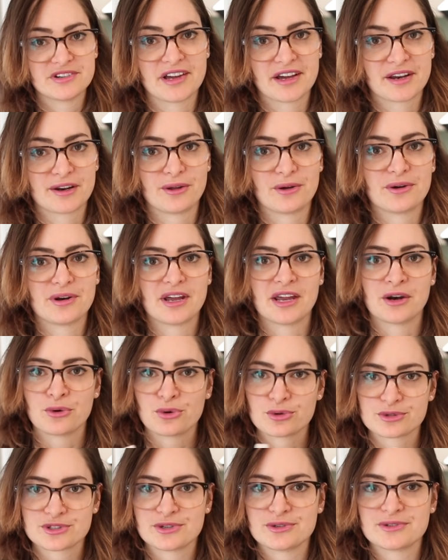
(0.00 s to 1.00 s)
download and
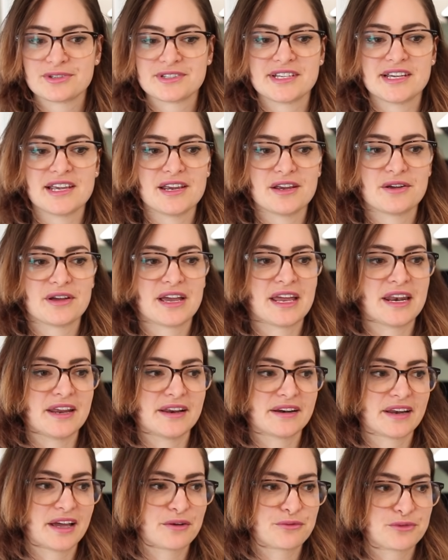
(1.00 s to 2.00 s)
also see
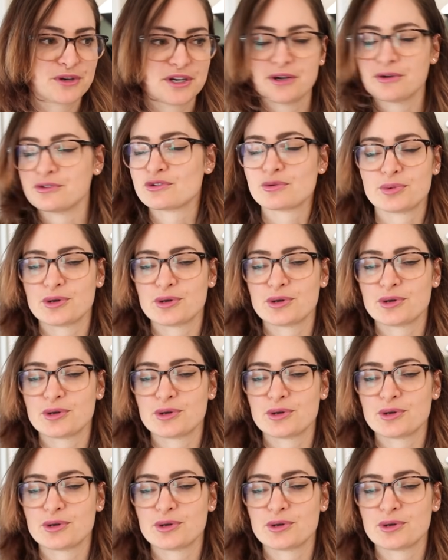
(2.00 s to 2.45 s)
any like videos